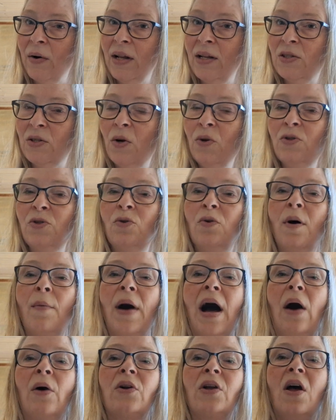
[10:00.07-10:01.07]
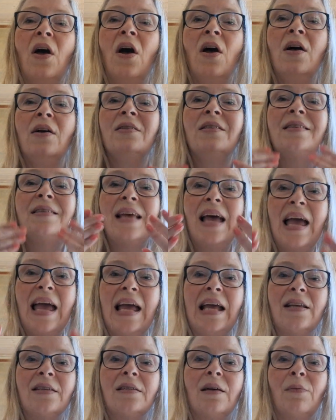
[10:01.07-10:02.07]
It's also about
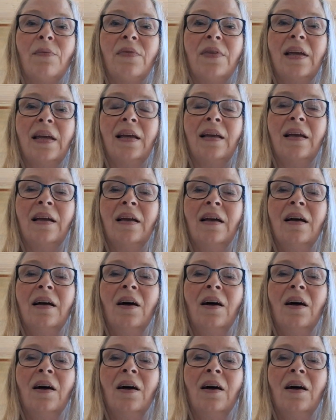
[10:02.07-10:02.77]
saying something.